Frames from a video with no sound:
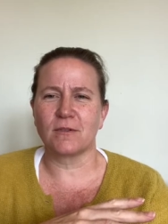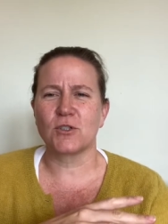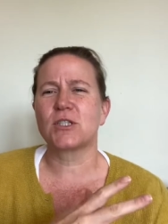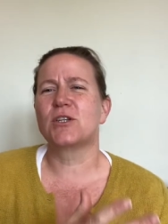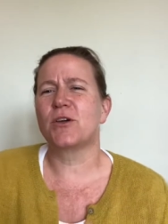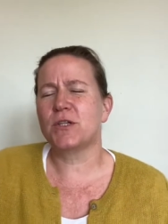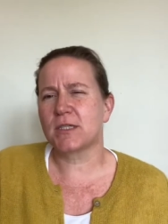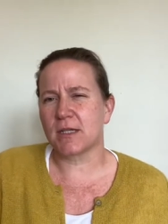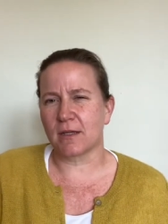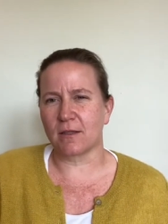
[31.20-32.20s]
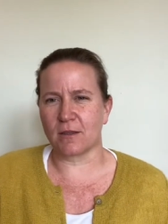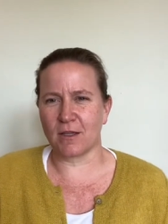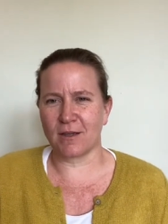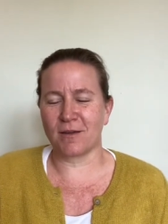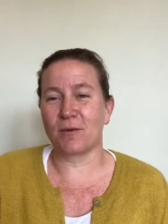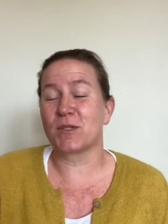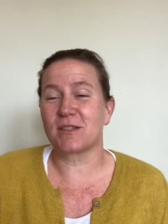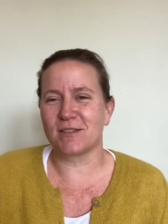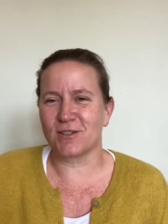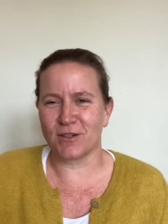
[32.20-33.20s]
just noticing that there, it was,
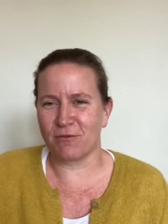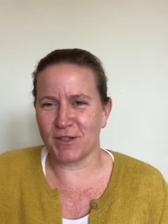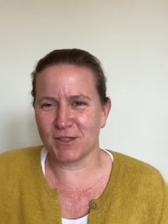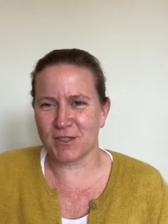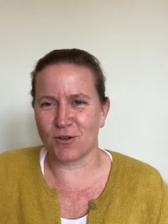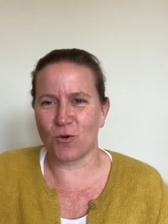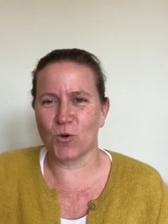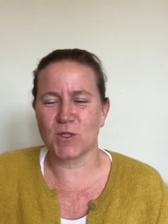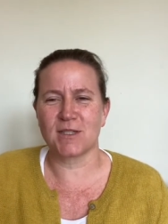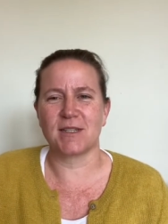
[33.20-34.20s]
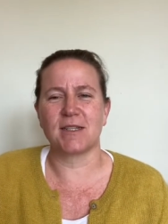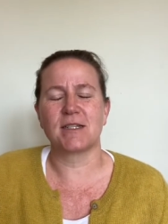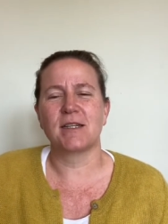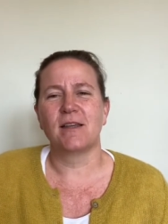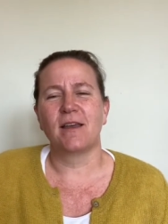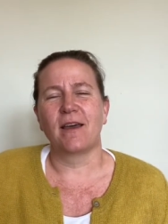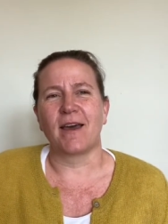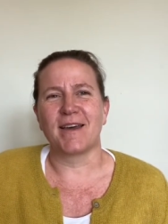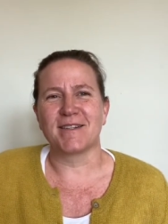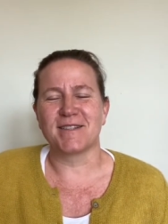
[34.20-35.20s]
it's got, the field's got horses in it,
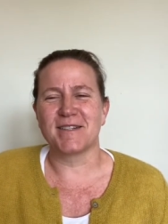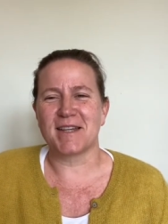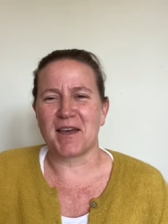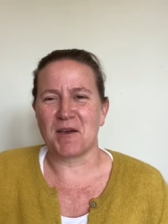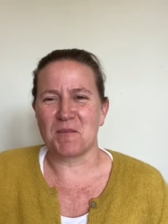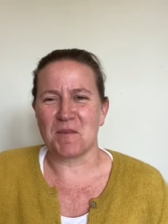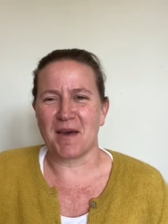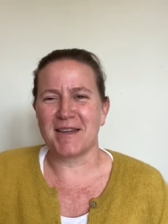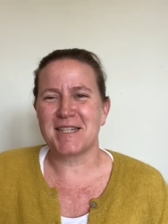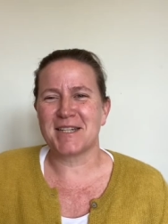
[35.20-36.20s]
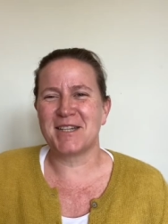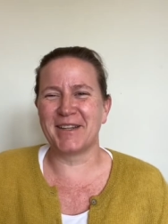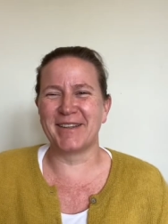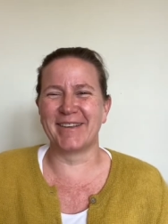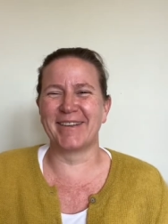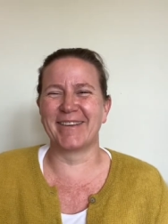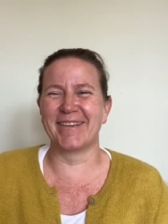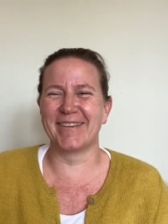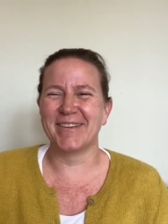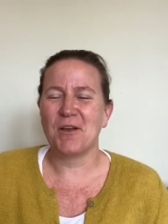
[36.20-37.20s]
and um, I tend
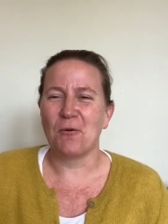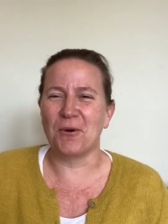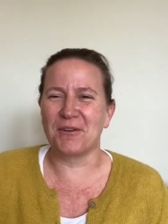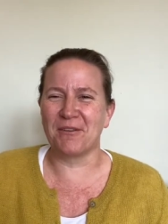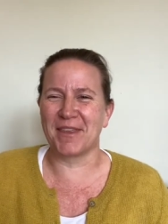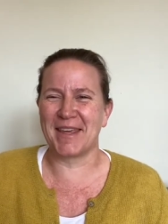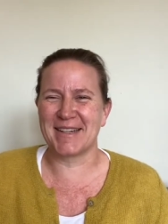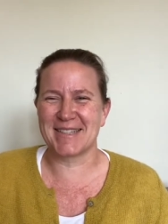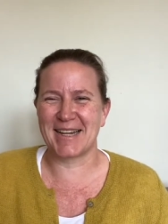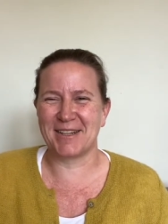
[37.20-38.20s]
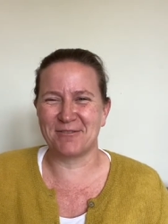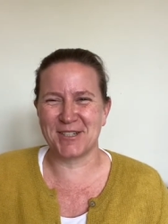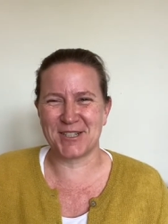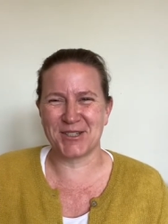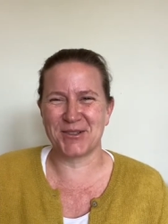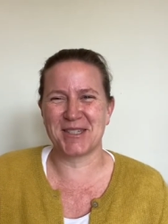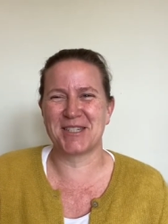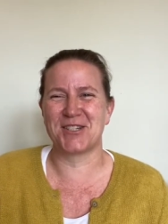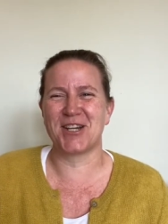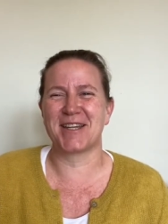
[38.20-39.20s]
to, one of the things I love to do is
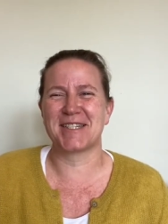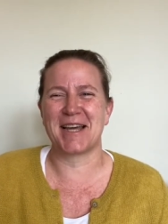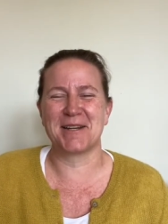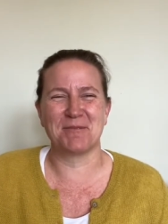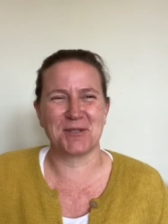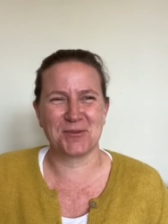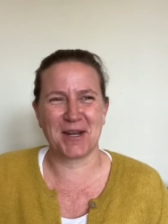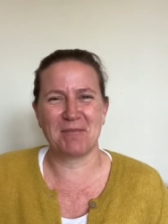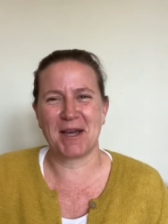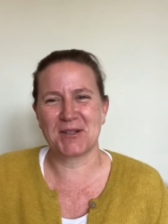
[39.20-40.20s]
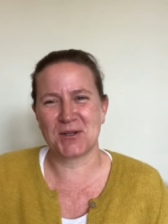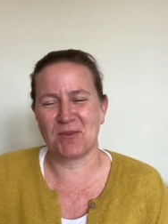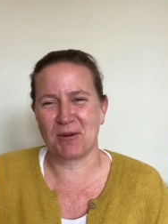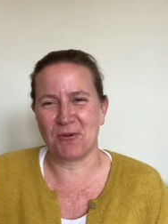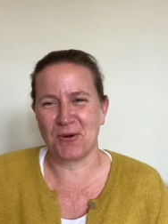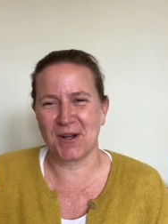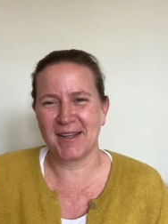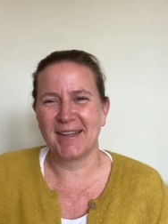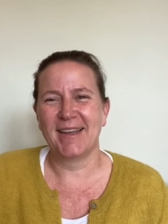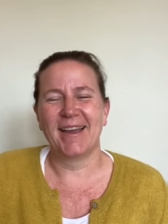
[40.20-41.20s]
to chat to animals when I'm out on my walk,
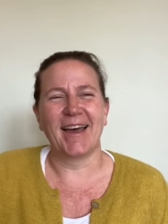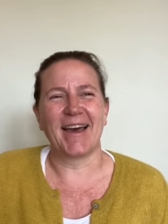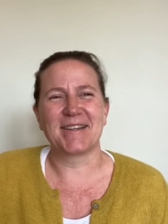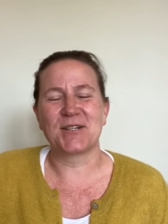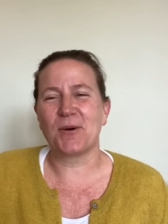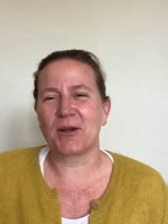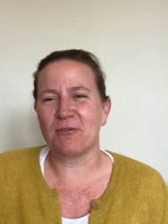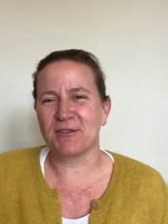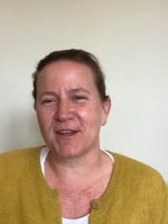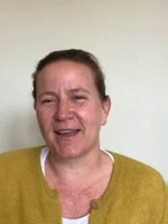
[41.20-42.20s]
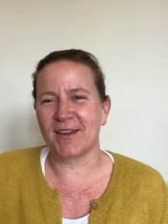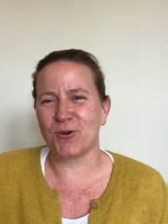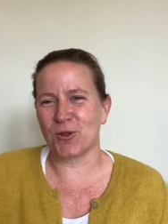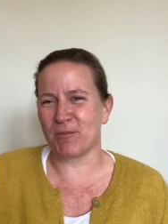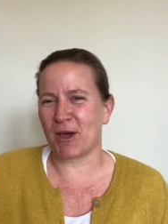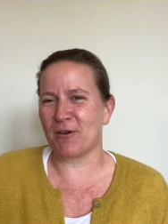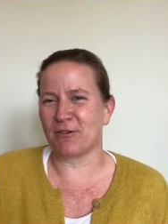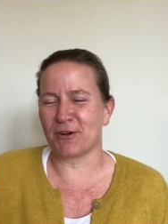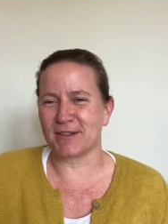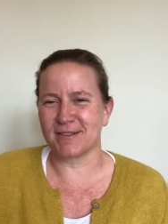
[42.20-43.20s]
and quite often I call them
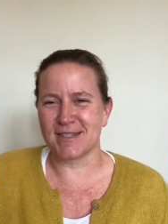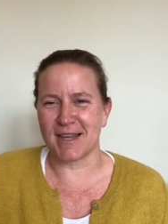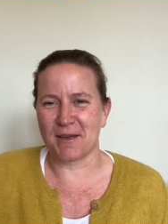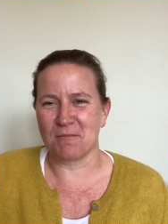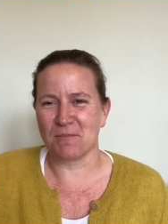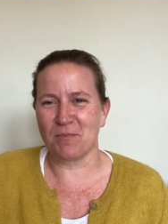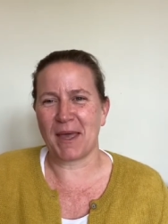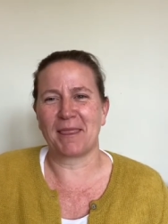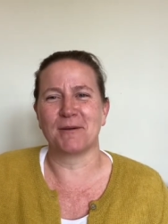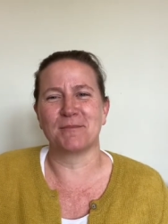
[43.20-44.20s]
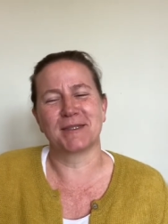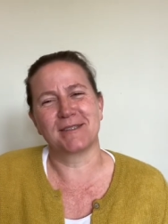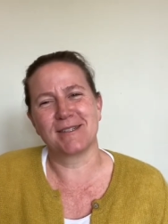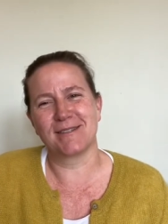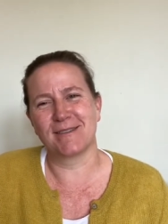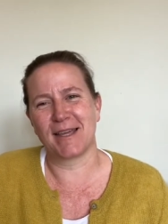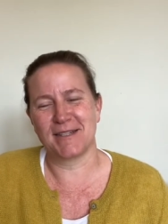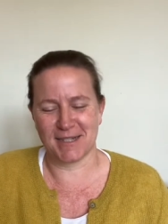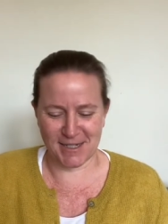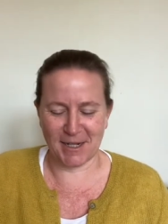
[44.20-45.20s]
over and um, pet them, and they
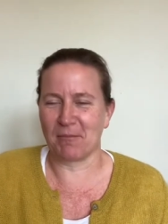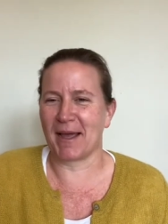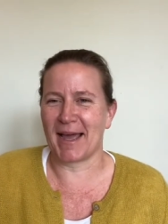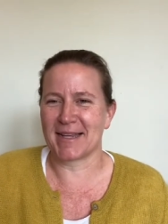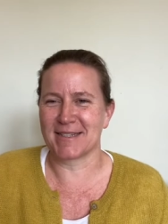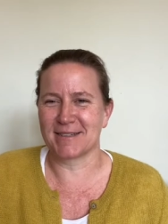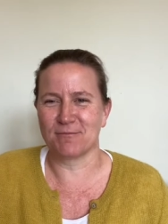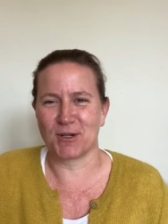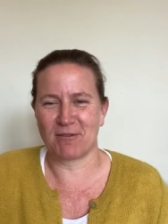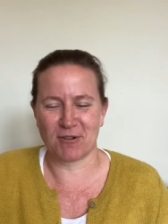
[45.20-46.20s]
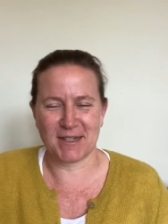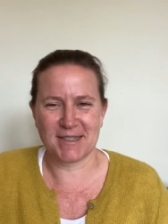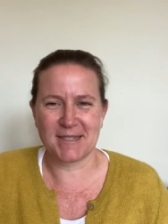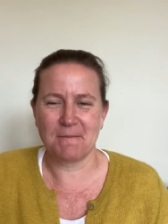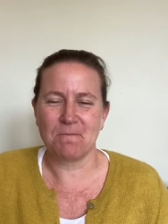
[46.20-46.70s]
tend to lick my hands and whatever else.